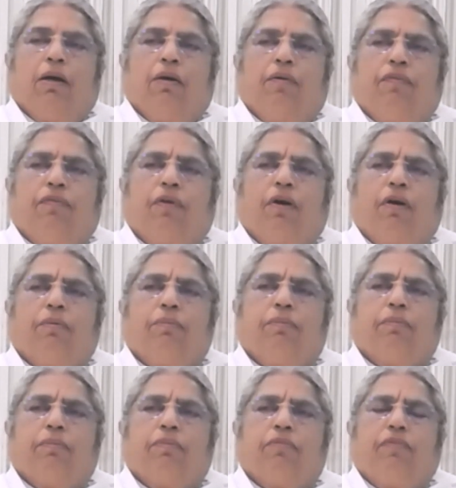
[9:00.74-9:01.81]

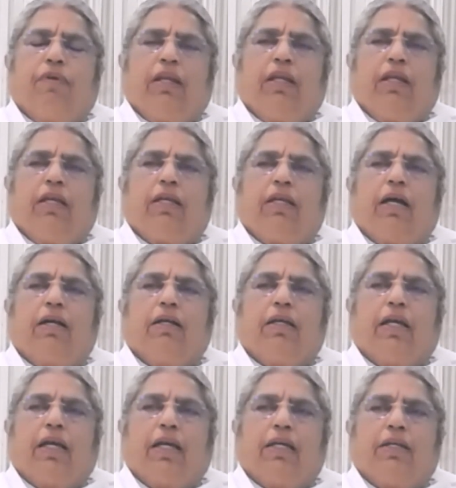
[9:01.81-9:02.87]
From very young
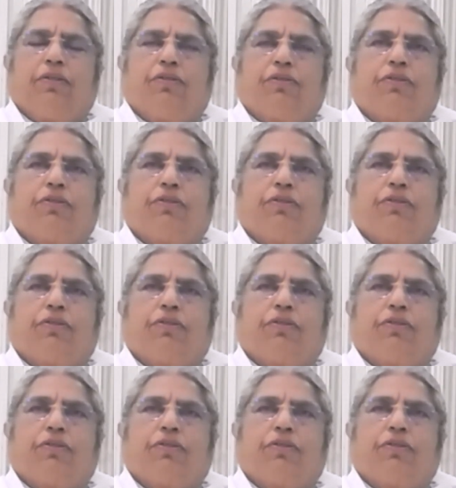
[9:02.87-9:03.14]
age,